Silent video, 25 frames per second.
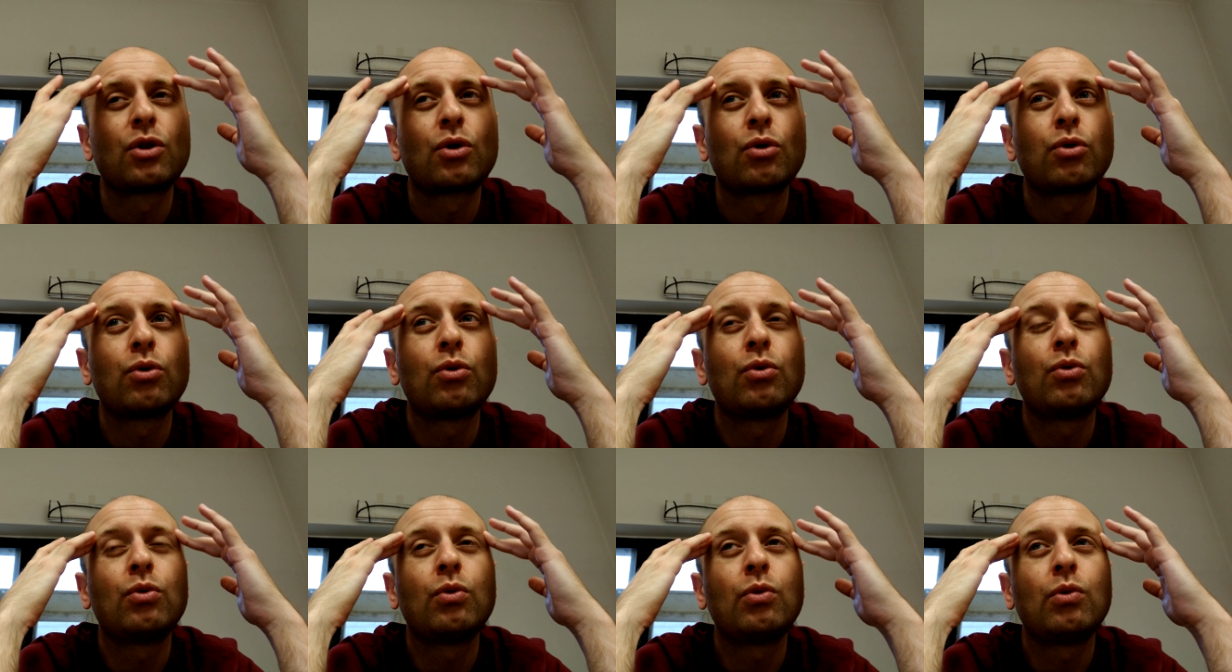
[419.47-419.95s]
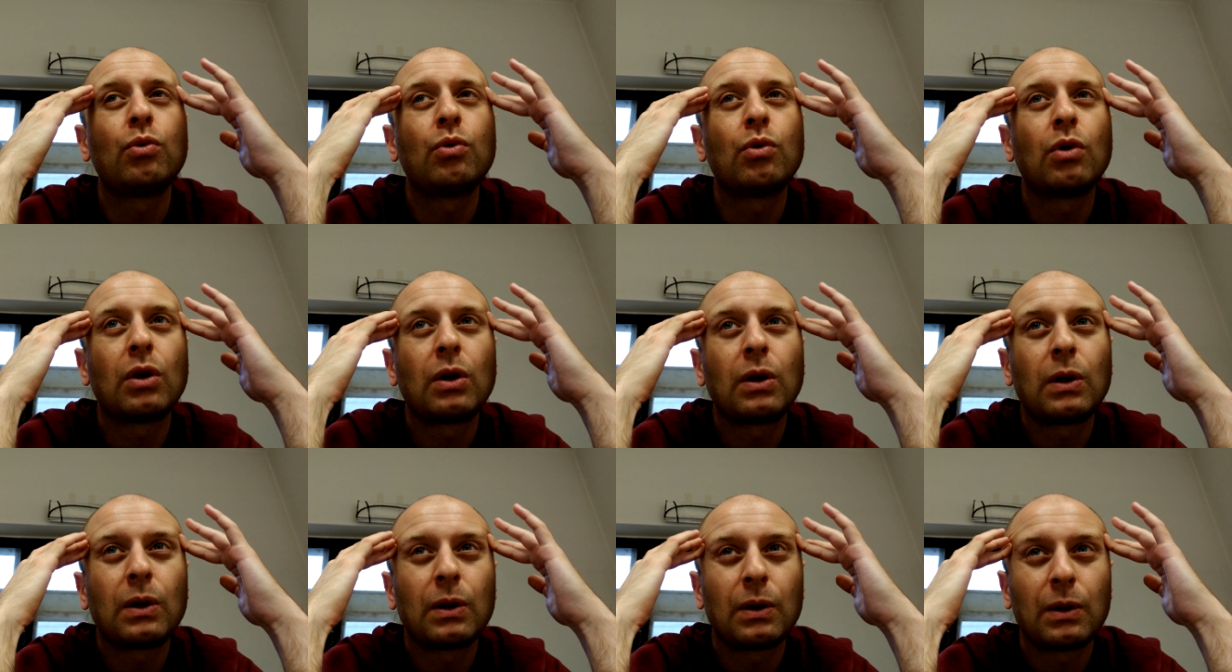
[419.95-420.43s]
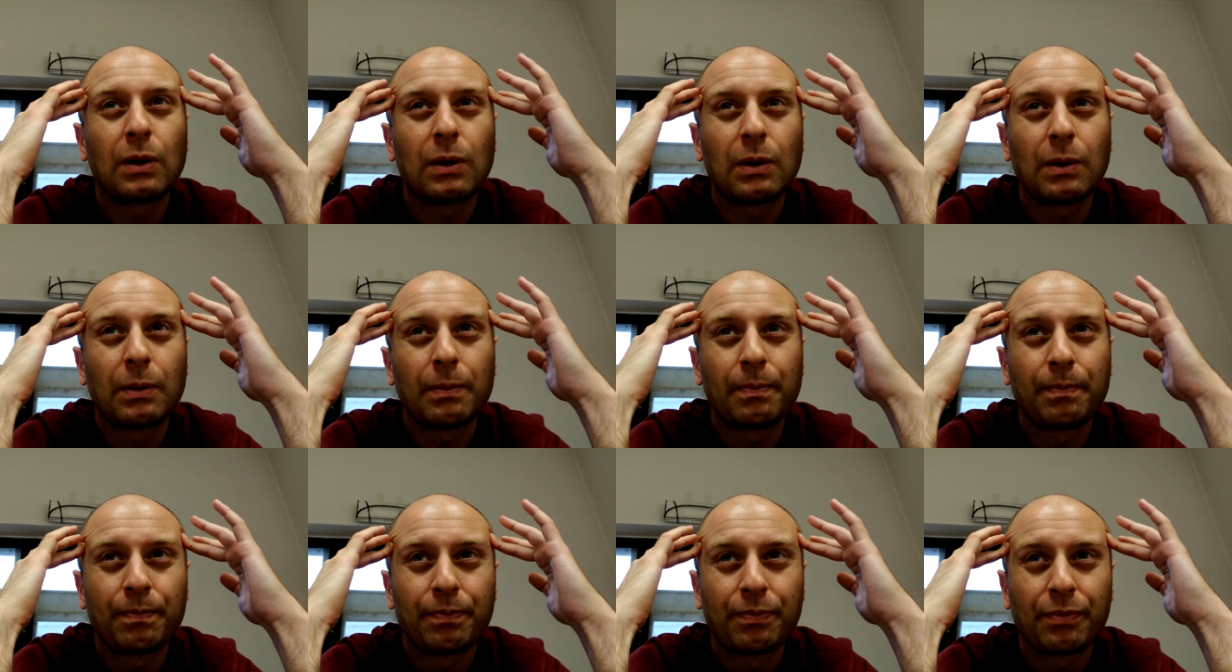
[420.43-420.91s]
to
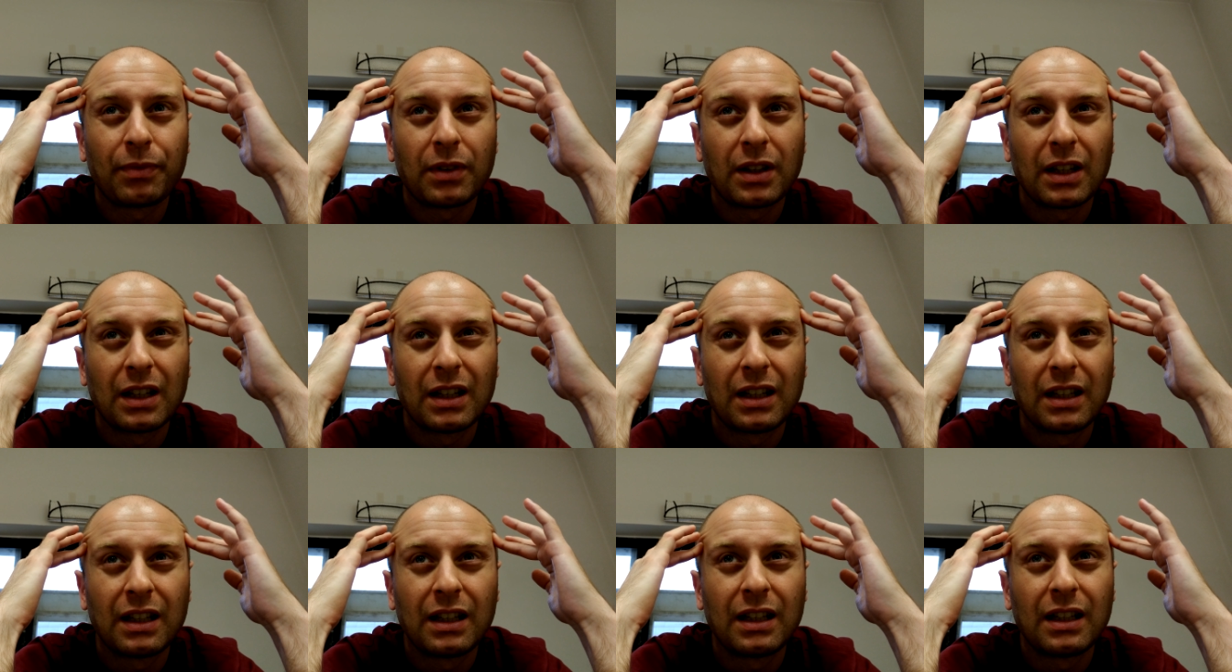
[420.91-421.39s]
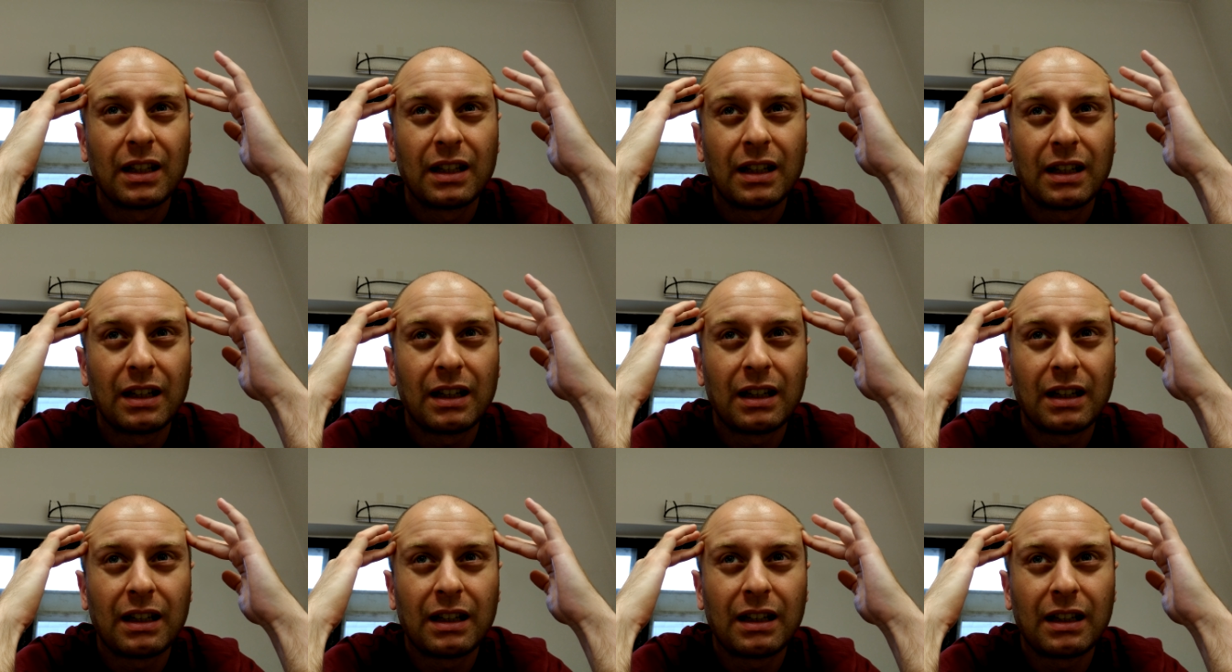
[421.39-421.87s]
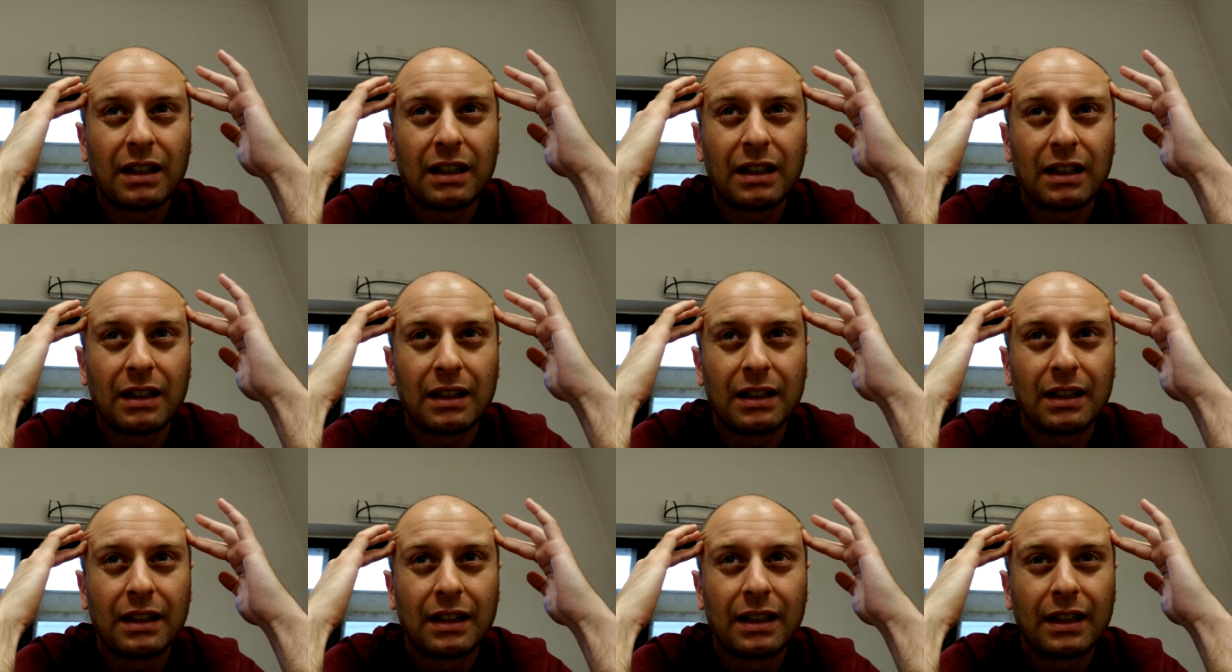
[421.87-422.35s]
uh,
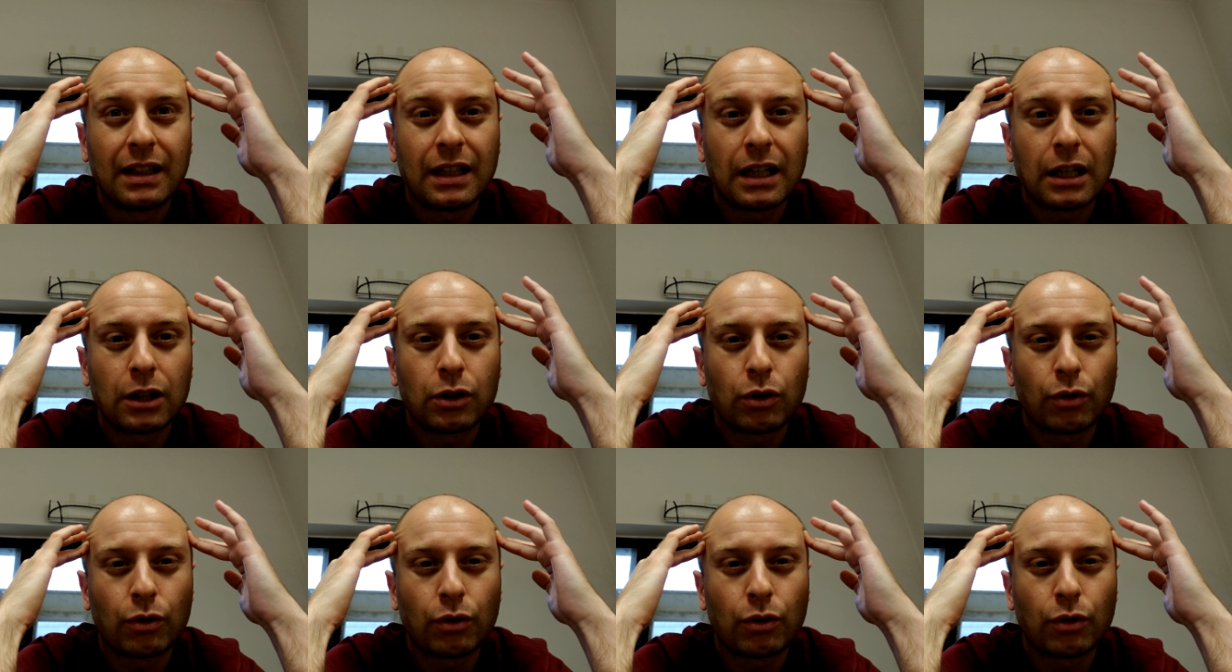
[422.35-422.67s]
a lot